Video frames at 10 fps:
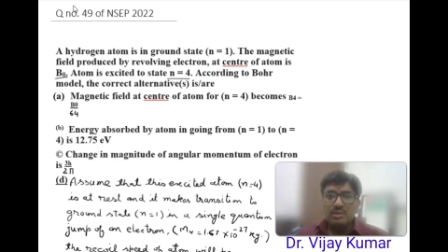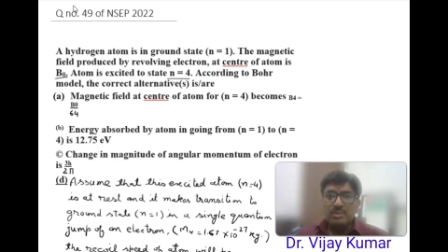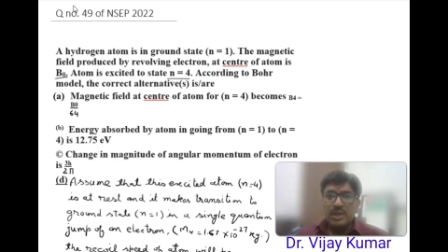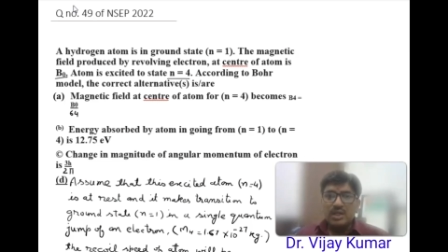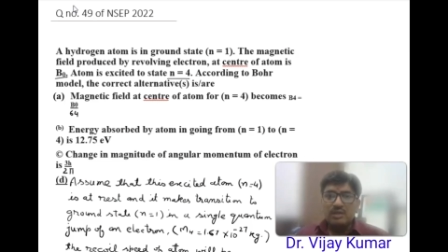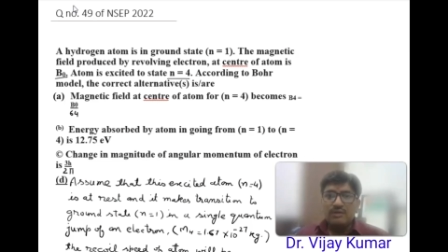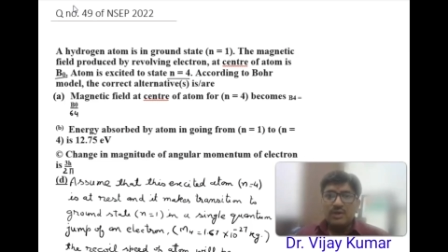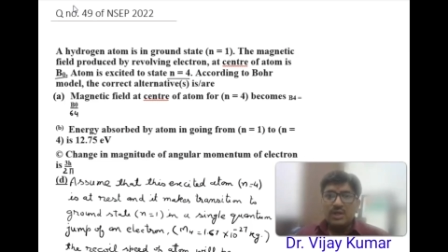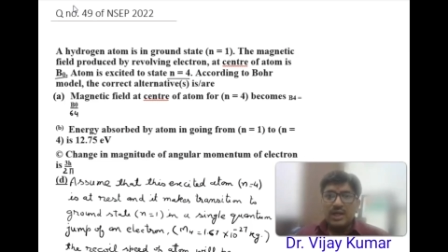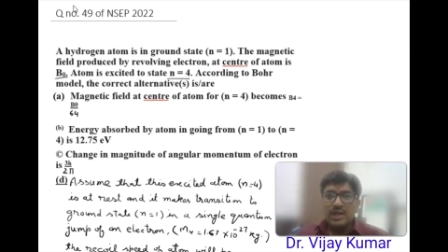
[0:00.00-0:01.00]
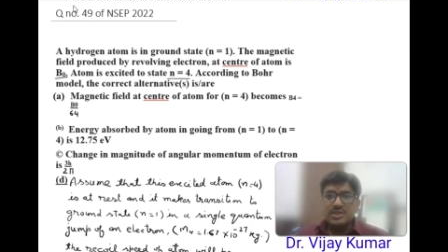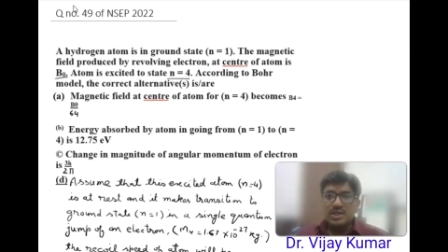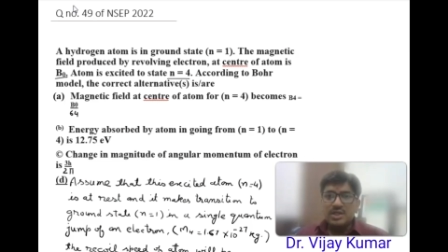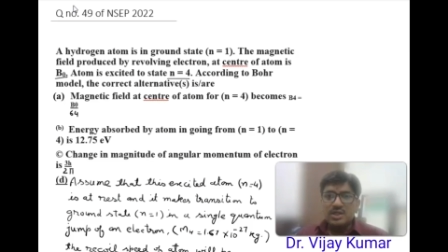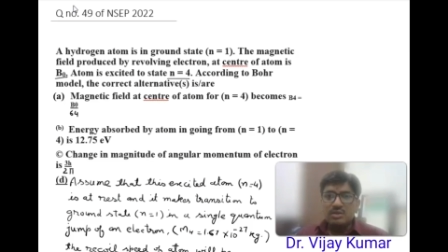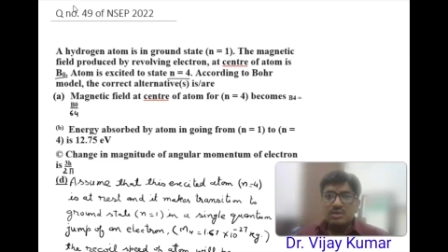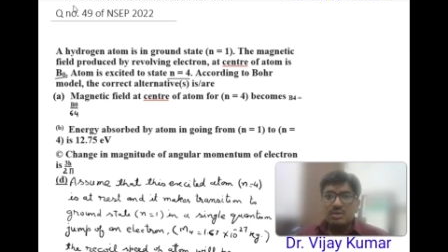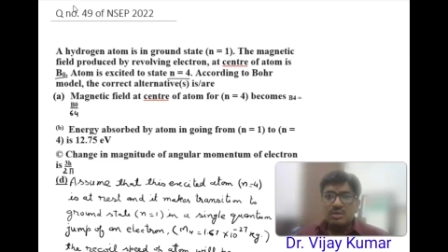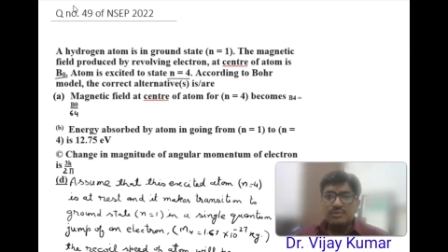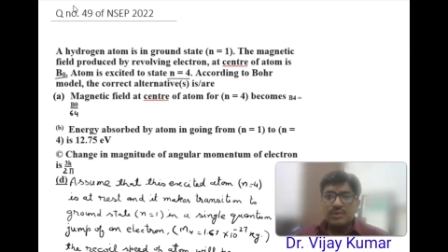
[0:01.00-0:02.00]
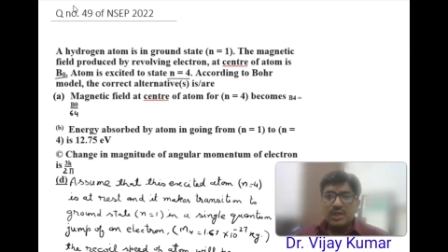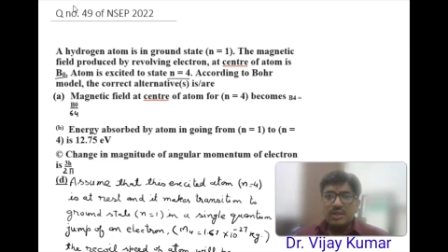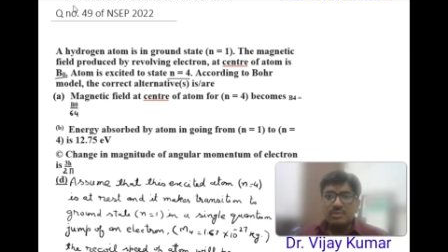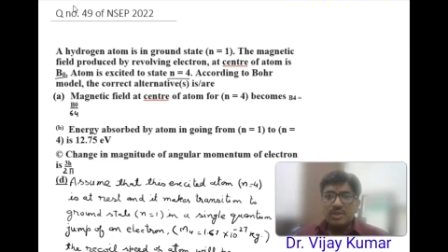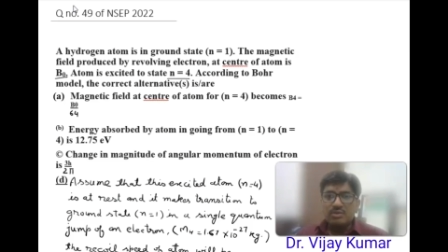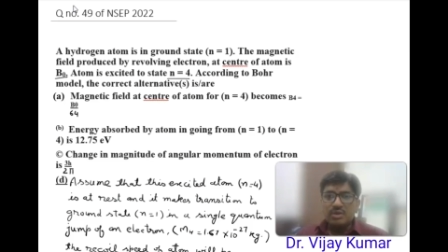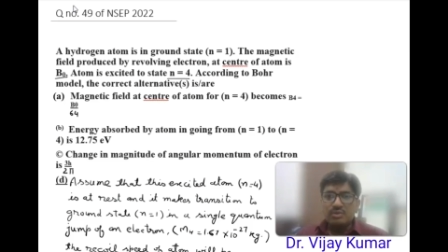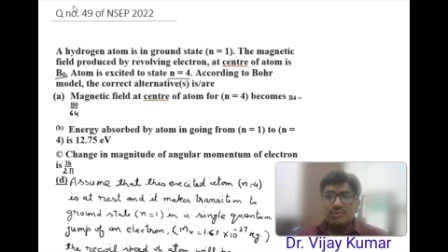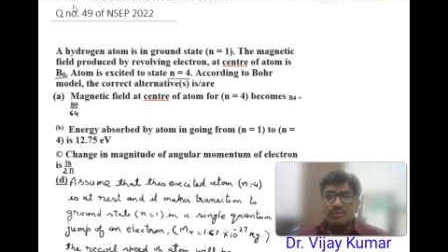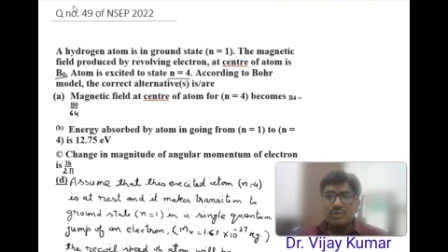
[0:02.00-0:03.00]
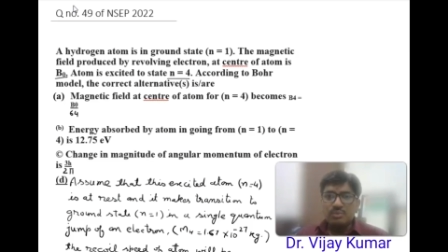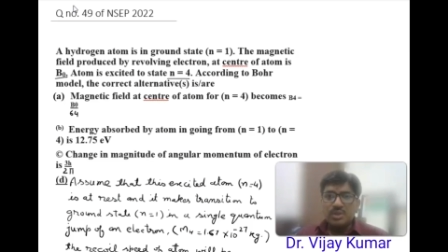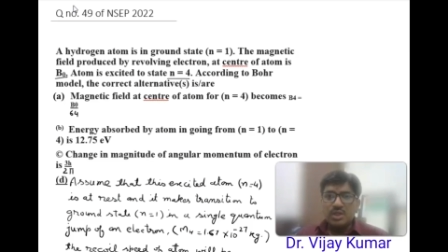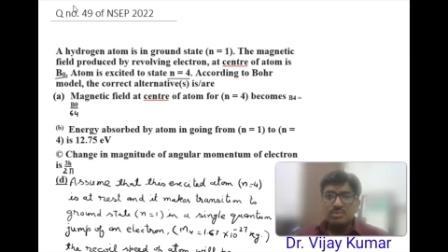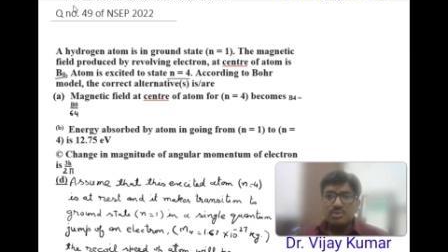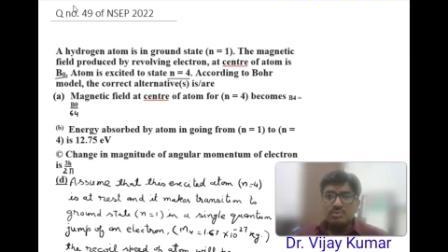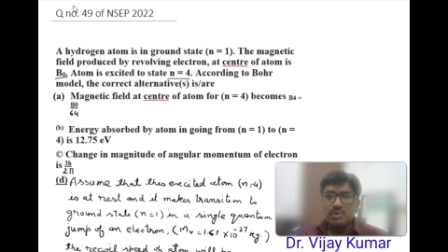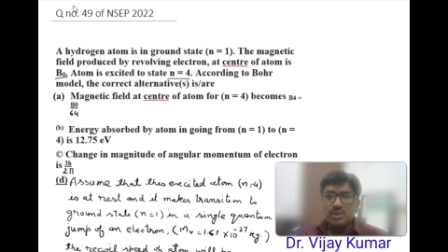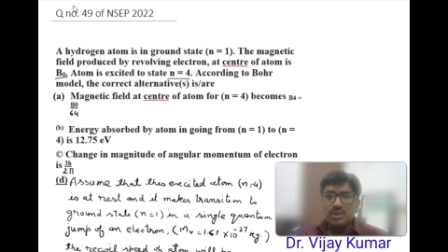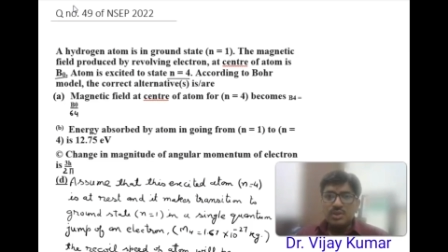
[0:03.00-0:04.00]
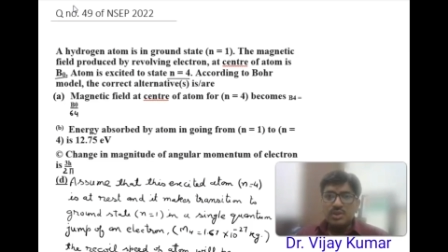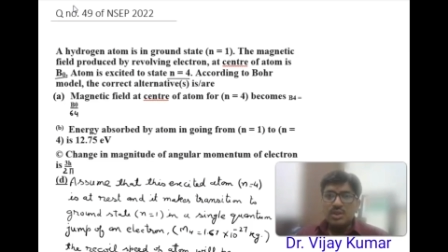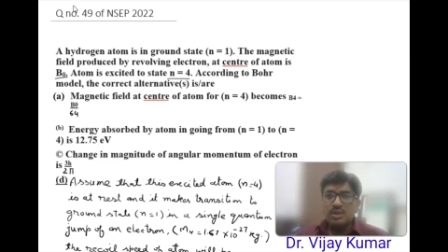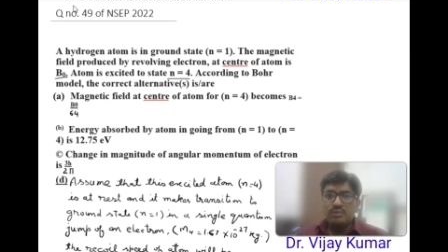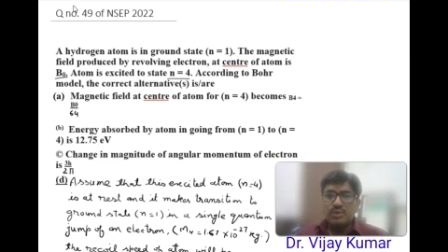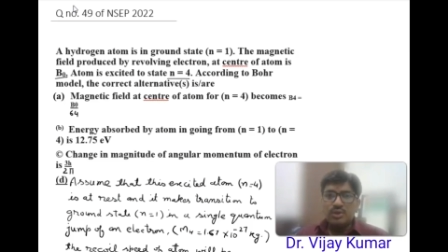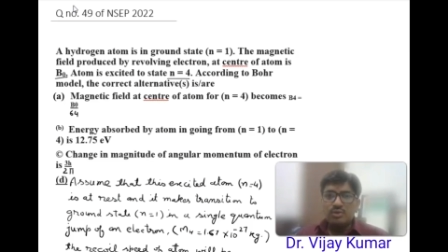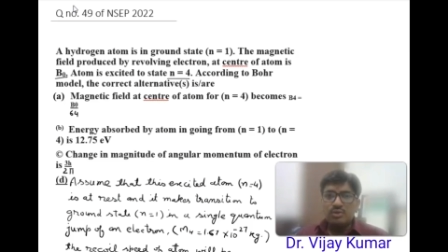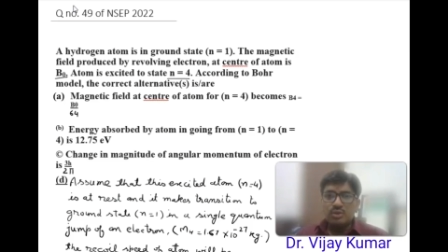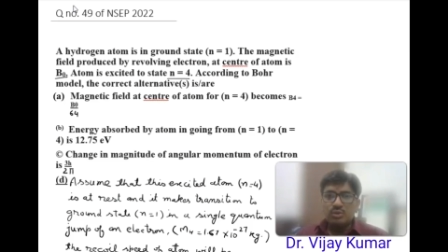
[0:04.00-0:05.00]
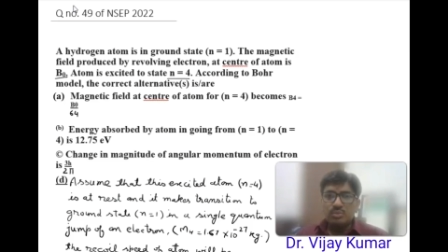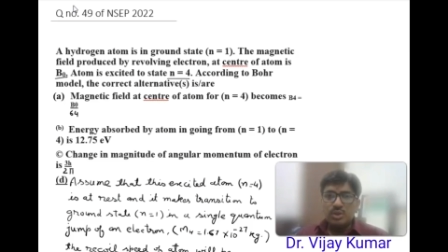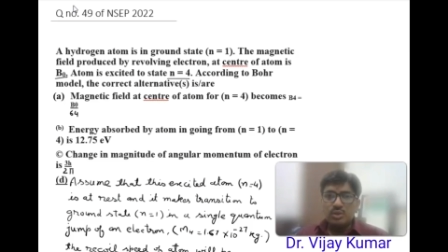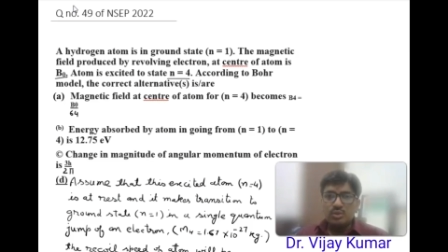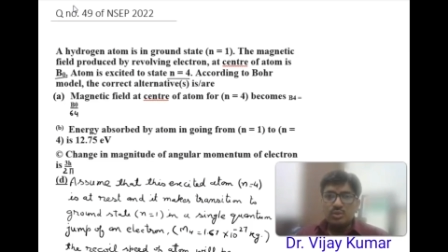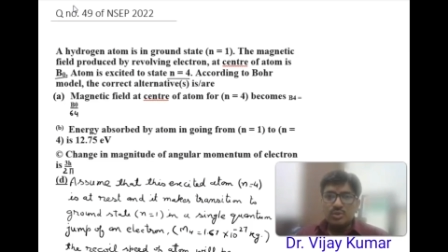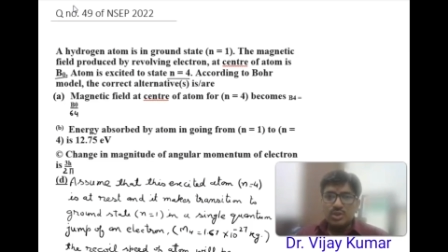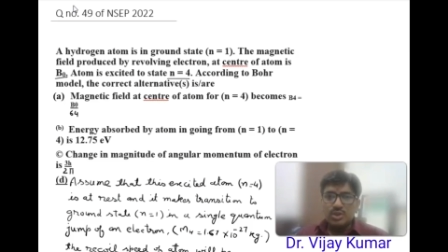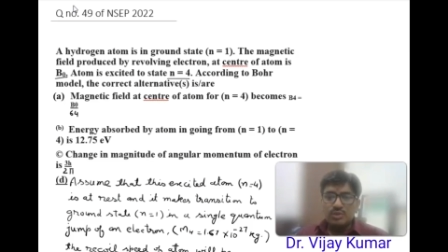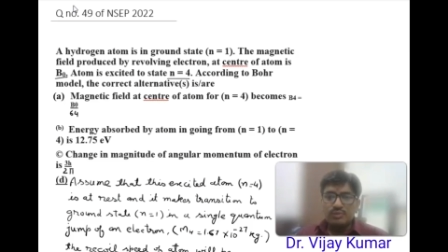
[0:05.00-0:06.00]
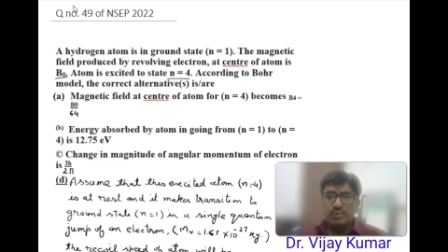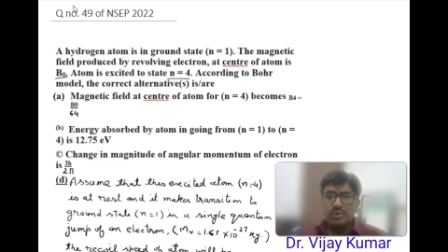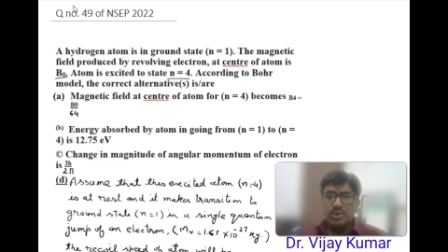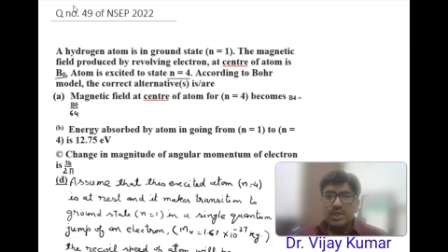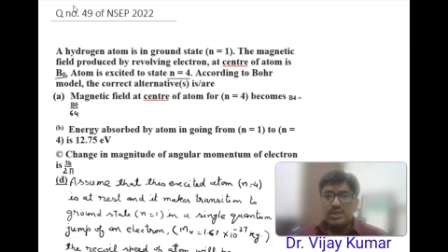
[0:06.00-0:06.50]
Magnetic field at center of atom n equal to 4 becomes B4 equal to B0 upon 64.